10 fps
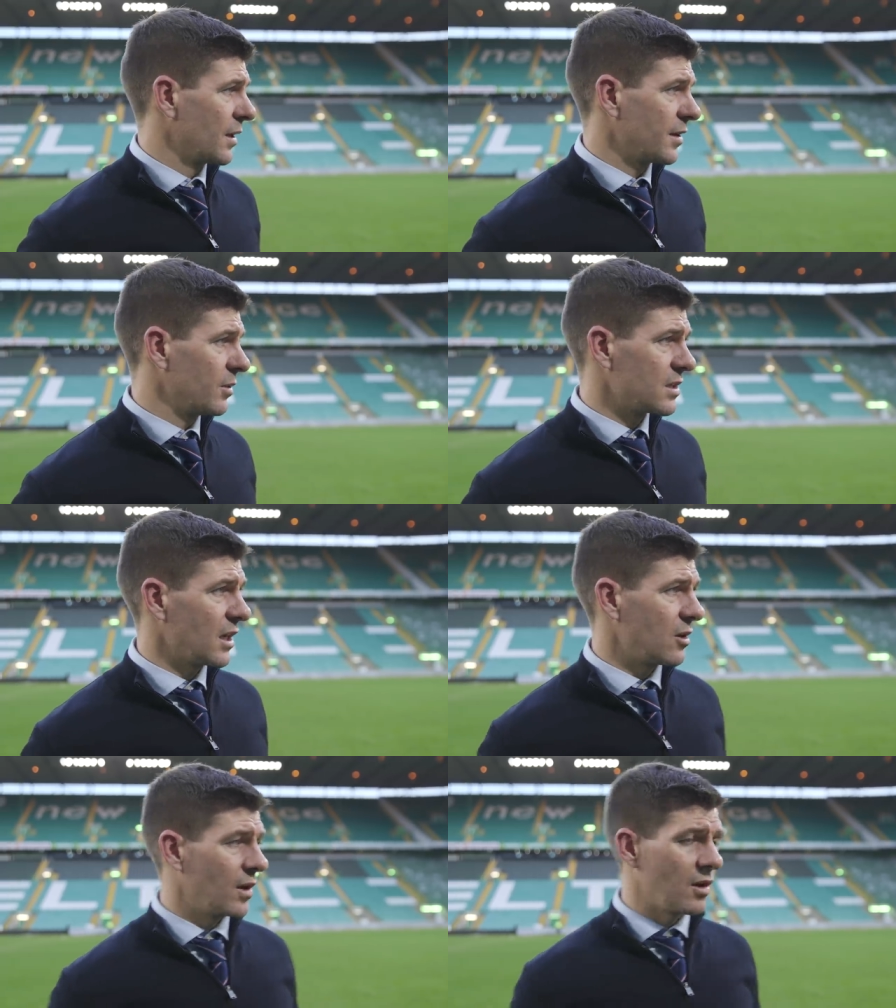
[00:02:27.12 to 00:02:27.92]
I think we
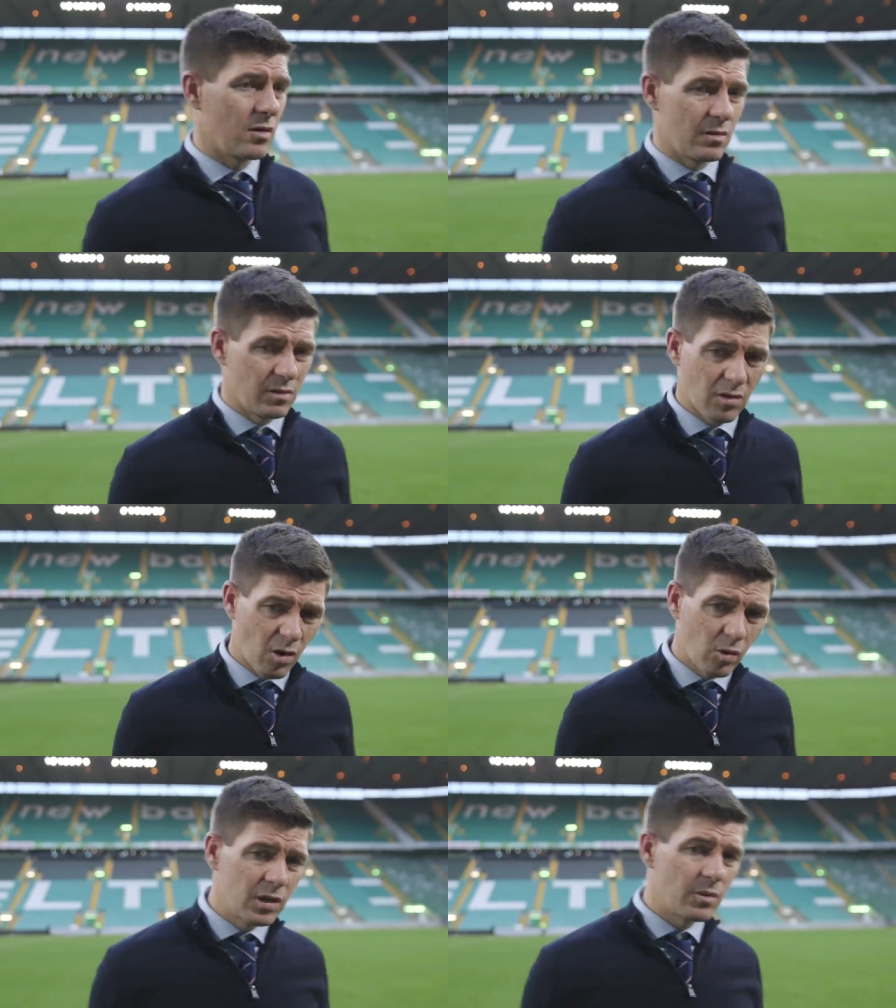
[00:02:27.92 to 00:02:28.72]
take away
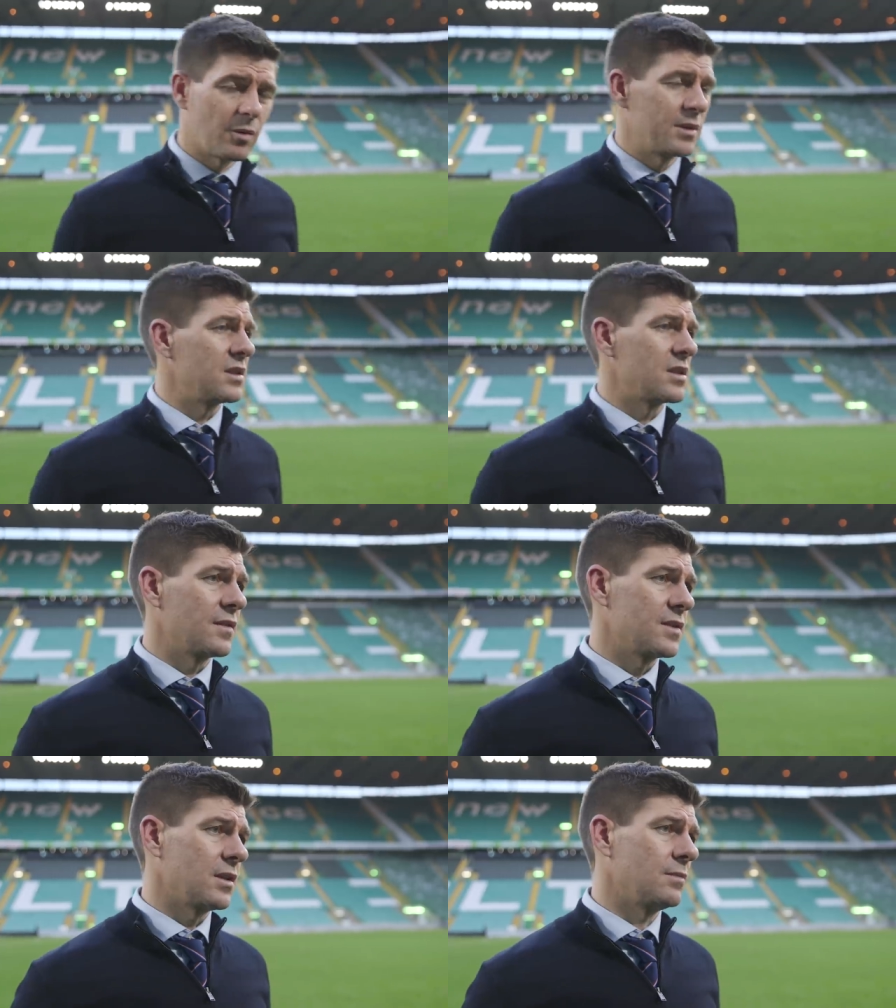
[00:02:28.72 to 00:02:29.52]
only what we
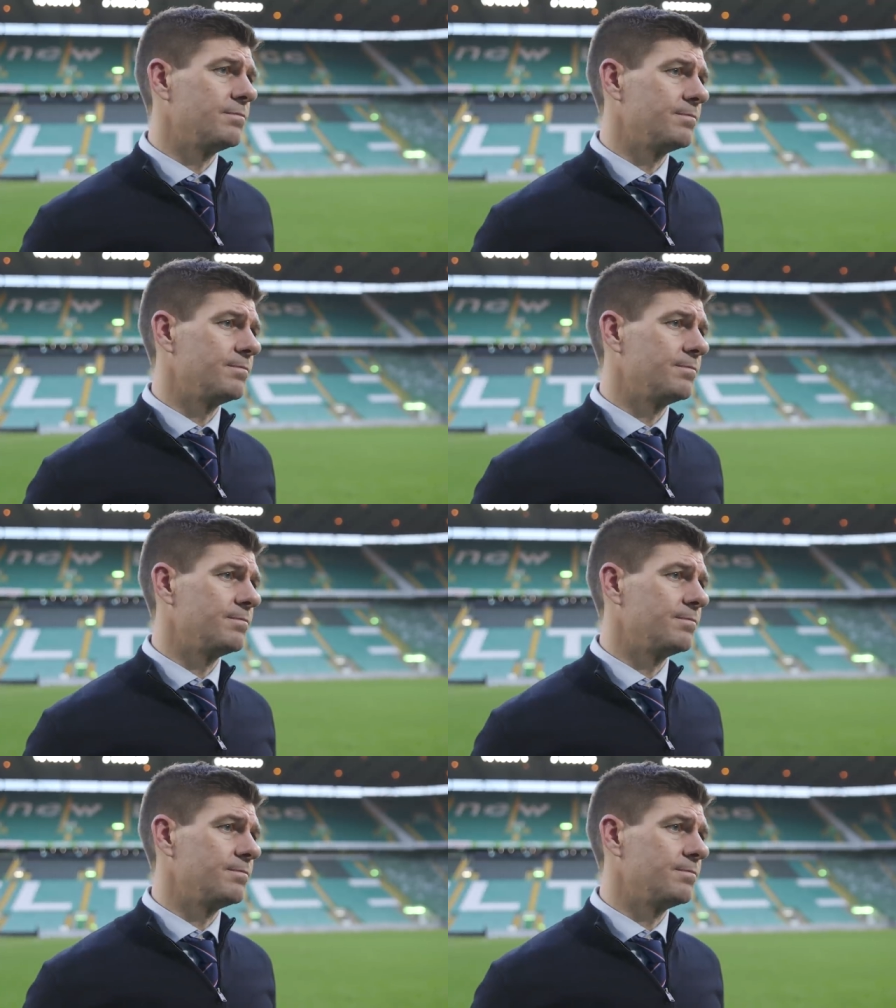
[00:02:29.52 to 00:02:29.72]
deserve today.